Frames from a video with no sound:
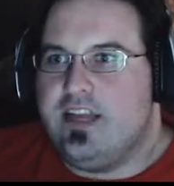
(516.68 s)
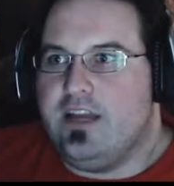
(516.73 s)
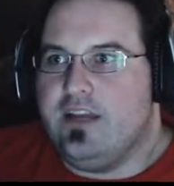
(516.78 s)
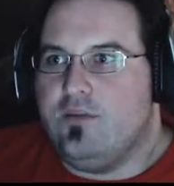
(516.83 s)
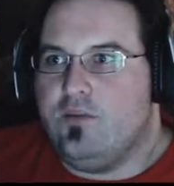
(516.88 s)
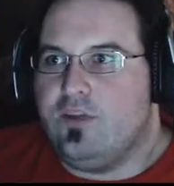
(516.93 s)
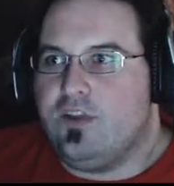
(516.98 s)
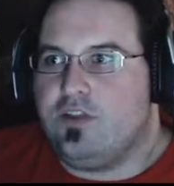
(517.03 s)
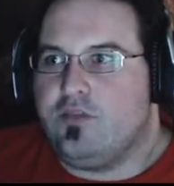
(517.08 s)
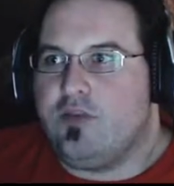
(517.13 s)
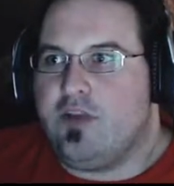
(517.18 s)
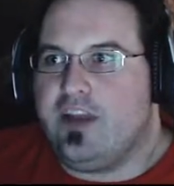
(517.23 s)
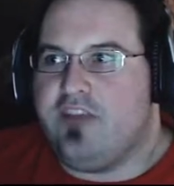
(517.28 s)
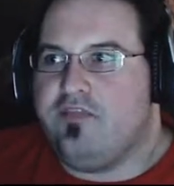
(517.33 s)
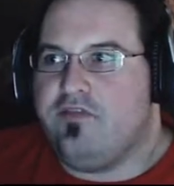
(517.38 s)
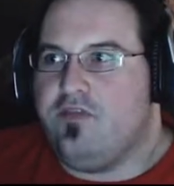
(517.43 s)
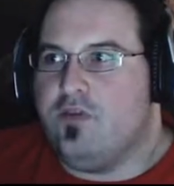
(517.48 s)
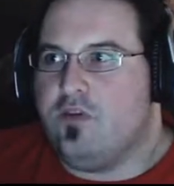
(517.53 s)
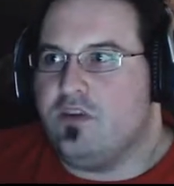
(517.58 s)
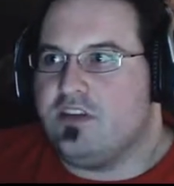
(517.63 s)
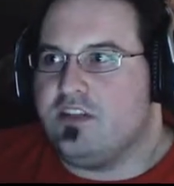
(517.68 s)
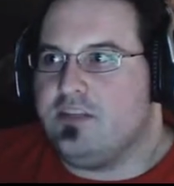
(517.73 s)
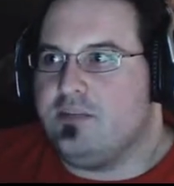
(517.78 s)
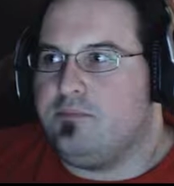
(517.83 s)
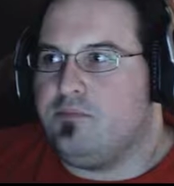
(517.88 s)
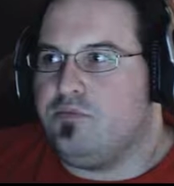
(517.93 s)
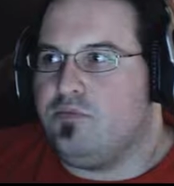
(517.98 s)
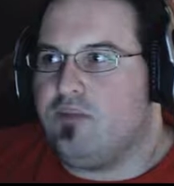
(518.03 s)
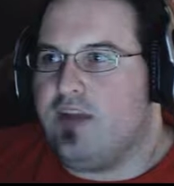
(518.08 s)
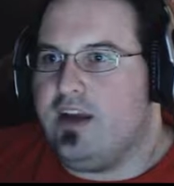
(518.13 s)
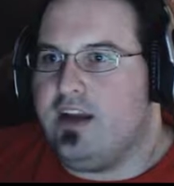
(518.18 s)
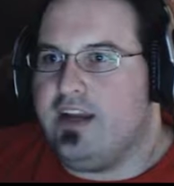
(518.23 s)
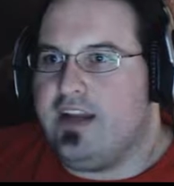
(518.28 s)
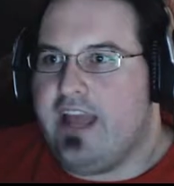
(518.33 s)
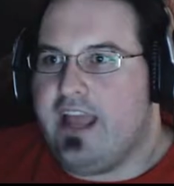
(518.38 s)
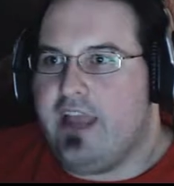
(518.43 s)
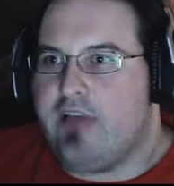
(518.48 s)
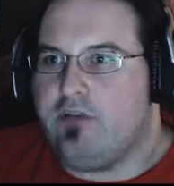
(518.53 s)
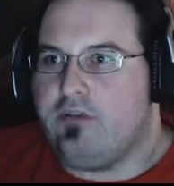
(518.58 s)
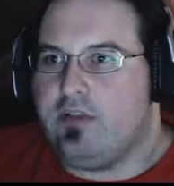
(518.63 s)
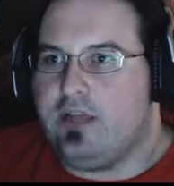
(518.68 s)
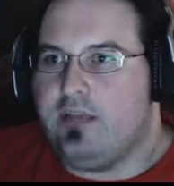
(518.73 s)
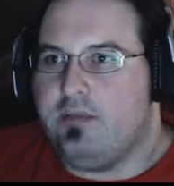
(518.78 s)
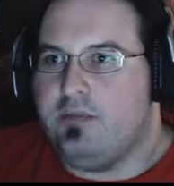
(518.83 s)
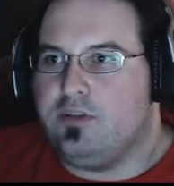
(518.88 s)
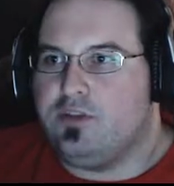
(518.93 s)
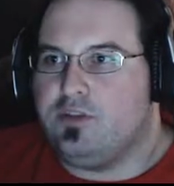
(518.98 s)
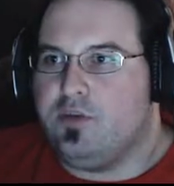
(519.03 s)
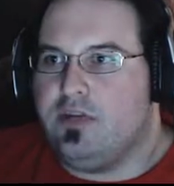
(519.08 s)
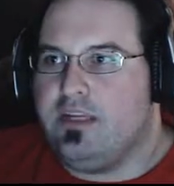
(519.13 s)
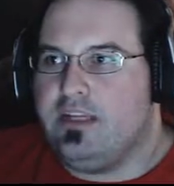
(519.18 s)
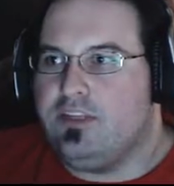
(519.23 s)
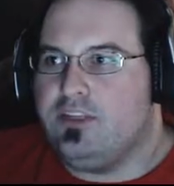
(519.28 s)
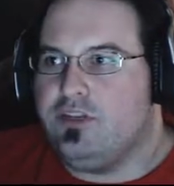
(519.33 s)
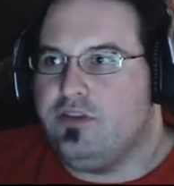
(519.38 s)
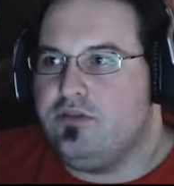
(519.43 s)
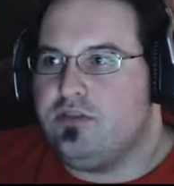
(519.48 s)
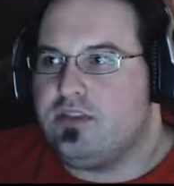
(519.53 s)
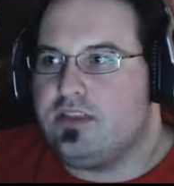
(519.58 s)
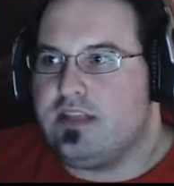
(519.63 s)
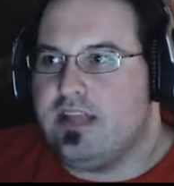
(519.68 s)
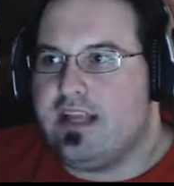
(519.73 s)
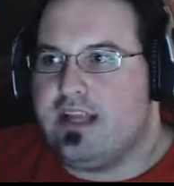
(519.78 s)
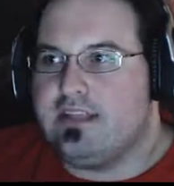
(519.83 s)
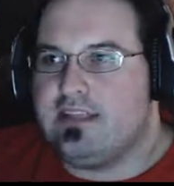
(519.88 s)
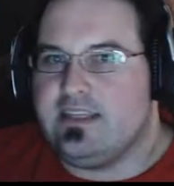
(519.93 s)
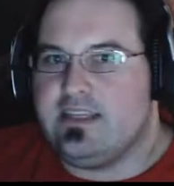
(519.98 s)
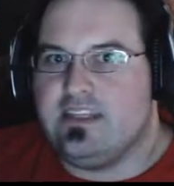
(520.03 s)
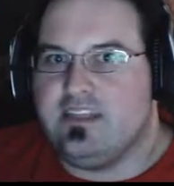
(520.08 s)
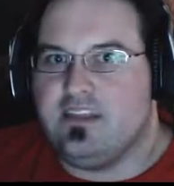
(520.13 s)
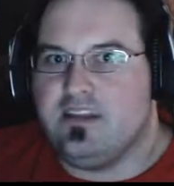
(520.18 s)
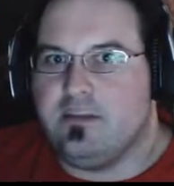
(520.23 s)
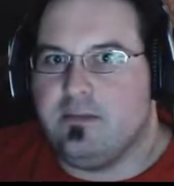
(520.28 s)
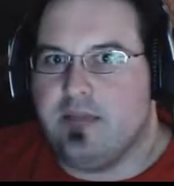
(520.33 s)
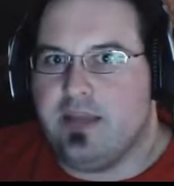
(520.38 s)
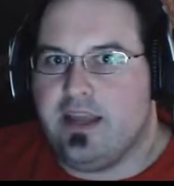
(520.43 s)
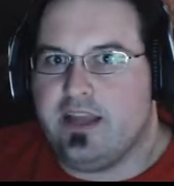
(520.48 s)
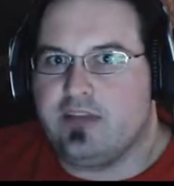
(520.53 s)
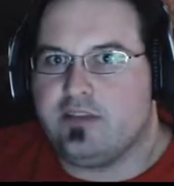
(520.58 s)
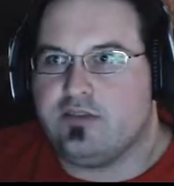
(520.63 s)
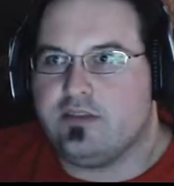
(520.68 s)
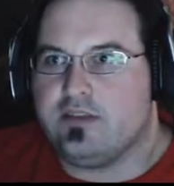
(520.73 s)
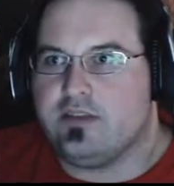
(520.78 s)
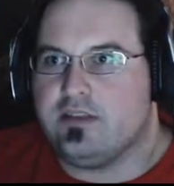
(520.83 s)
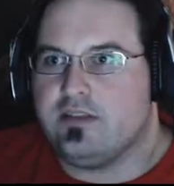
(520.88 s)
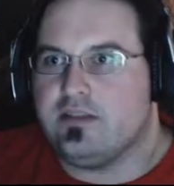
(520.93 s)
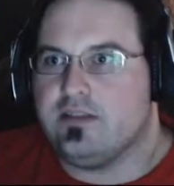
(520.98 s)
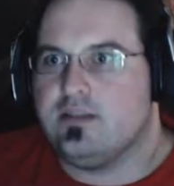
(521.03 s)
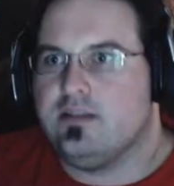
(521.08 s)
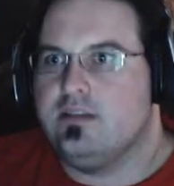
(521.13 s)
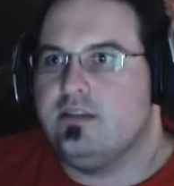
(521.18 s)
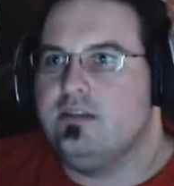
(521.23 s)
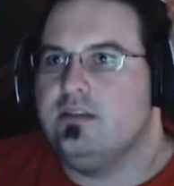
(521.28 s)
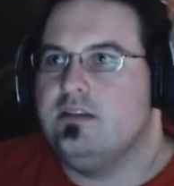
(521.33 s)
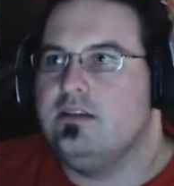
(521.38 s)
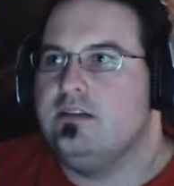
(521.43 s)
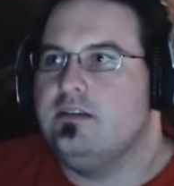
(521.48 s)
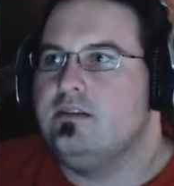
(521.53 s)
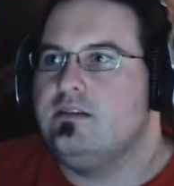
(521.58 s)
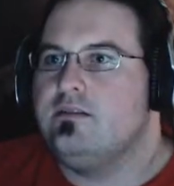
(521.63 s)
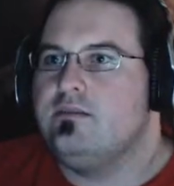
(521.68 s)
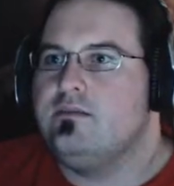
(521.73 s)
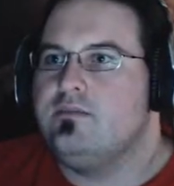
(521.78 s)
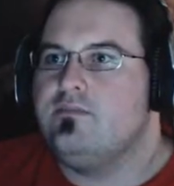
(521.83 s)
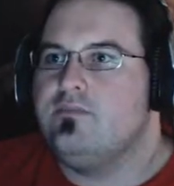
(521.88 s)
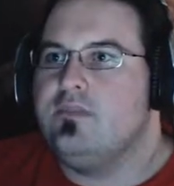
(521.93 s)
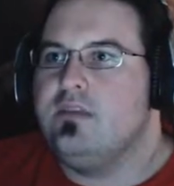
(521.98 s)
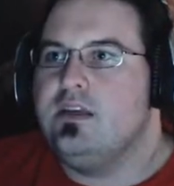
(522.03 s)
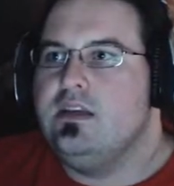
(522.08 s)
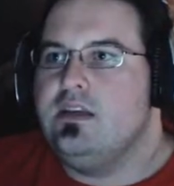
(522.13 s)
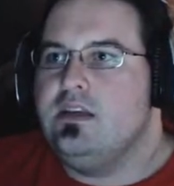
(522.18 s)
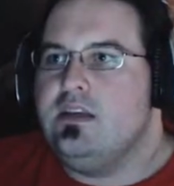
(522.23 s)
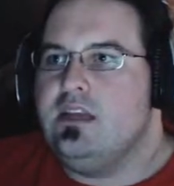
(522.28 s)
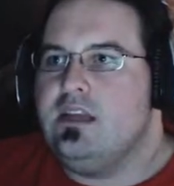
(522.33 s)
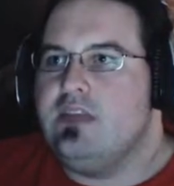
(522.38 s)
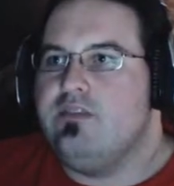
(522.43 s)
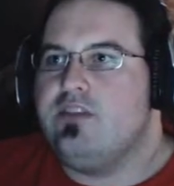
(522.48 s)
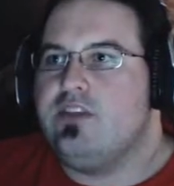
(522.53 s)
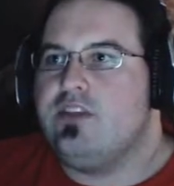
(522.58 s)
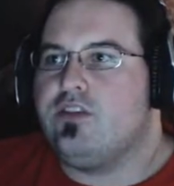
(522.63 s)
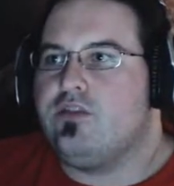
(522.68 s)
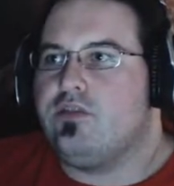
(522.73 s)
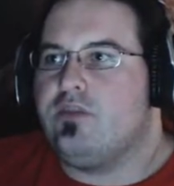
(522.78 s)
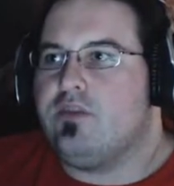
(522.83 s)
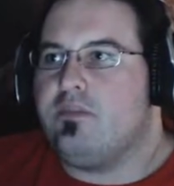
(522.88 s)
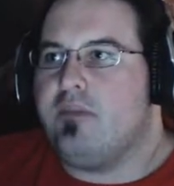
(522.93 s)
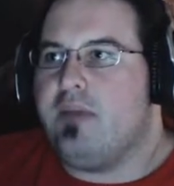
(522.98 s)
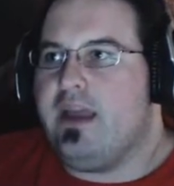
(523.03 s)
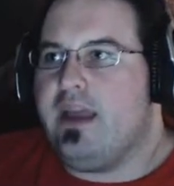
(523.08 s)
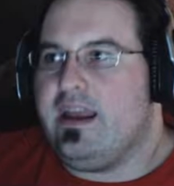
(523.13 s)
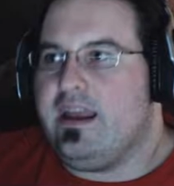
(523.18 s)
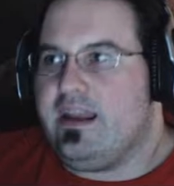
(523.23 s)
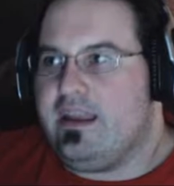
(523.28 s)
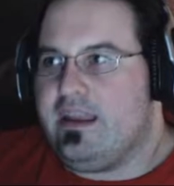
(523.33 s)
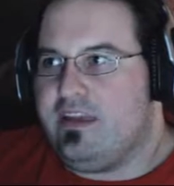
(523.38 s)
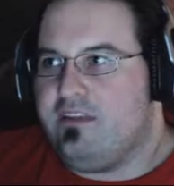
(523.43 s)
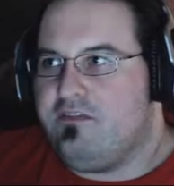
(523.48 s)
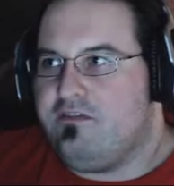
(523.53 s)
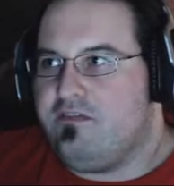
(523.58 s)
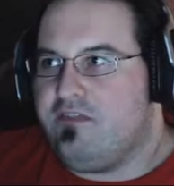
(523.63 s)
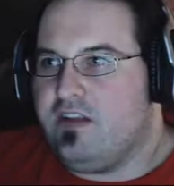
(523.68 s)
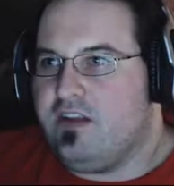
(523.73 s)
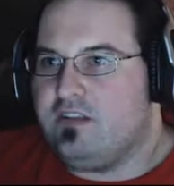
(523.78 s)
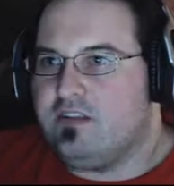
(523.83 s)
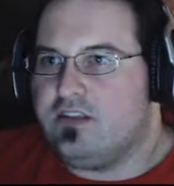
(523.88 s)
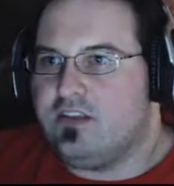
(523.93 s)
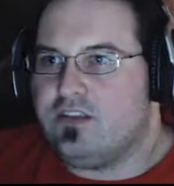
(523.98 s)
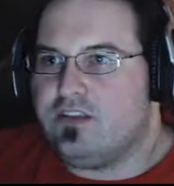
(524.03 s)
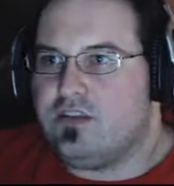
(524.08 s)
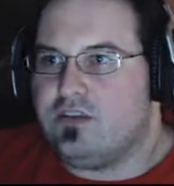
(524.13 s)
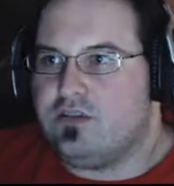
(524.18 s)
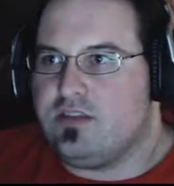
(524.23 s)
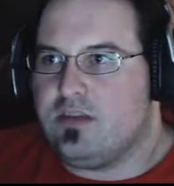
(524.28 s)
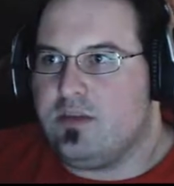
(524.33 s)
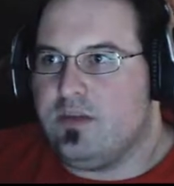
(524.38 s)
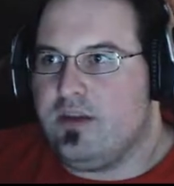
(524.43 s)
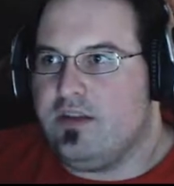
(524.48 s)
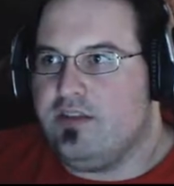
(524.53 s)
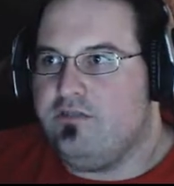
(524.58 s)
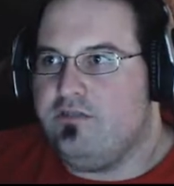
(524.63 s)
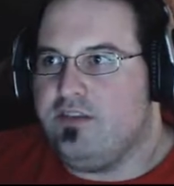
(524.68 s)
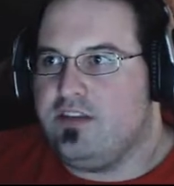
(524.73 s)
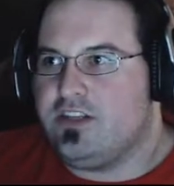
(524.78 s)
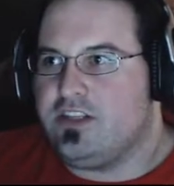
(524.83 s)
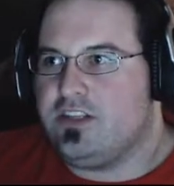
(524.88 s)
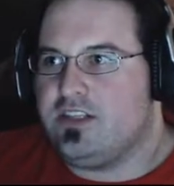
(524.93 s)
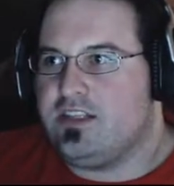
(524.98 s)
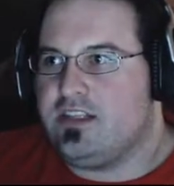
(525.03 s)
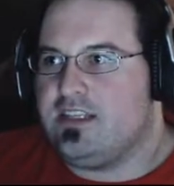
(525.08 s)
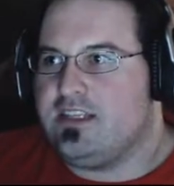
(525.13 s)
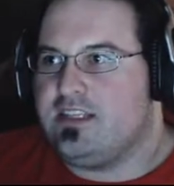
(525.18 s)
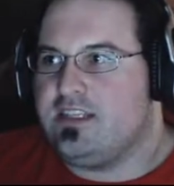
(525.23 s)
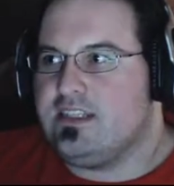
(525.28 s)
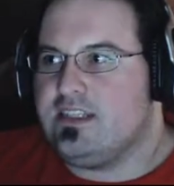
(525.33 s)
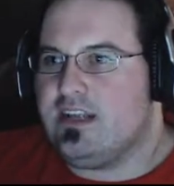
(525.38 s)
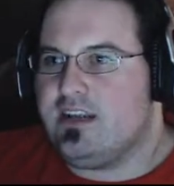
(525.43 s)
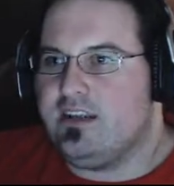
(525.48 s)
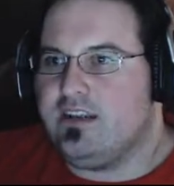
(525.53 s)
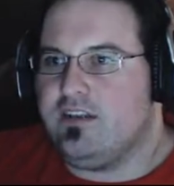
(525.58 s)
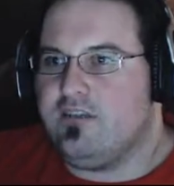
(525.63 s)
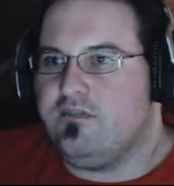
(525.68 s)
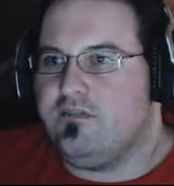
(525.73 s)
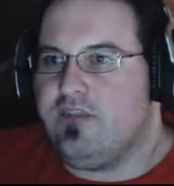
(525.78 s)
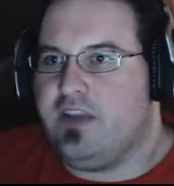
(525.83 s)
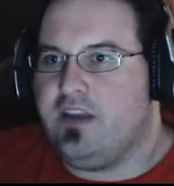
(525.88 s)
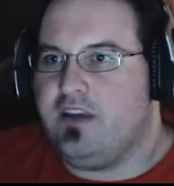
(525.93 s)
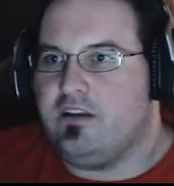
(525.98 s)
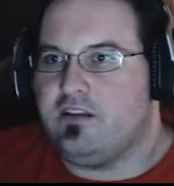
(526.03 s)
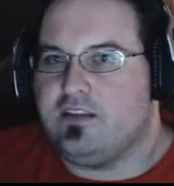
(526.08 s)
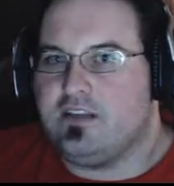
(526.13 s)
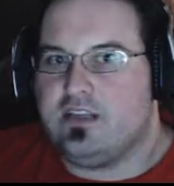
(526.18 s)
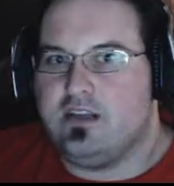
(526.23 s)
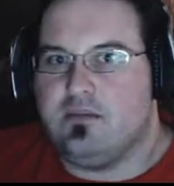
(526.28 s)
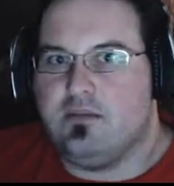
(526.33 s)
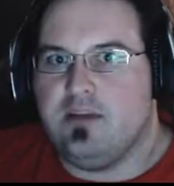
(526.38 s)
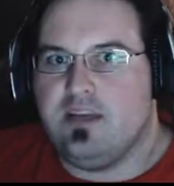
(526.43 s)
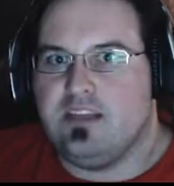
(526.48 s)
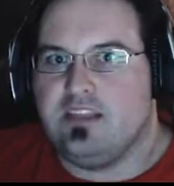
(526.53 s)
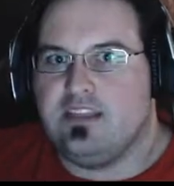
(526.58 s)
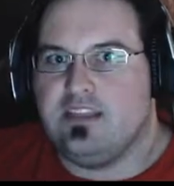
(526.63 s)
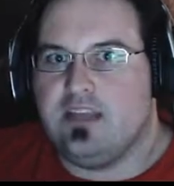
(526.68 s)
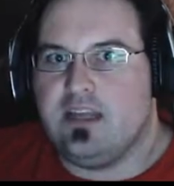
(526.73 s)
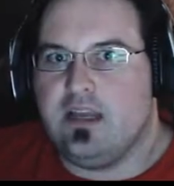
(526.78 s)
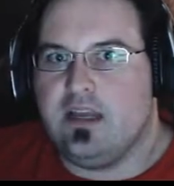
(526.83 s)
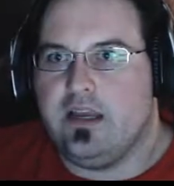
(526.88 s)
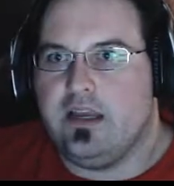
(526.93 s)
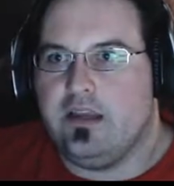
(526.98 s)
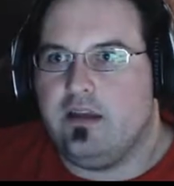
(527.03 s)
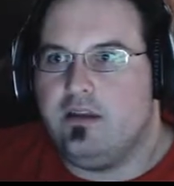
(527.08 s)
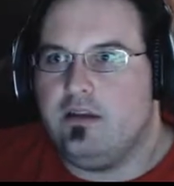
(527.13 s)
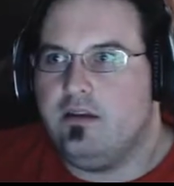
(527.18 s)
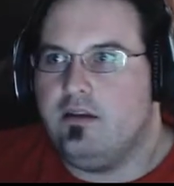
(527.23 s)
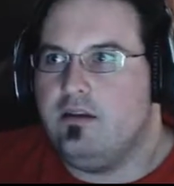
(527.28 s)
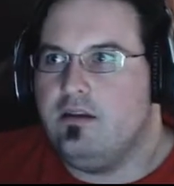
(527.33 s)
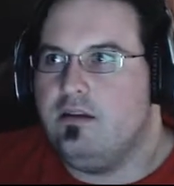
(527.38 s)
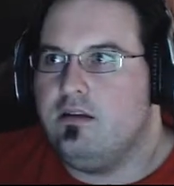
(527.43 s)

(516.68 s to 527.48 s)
Then, with great force, it prodded angrily between two slats into the mattress. Even through the padding, it felt as though someone had viciously stuck their fingers into my side.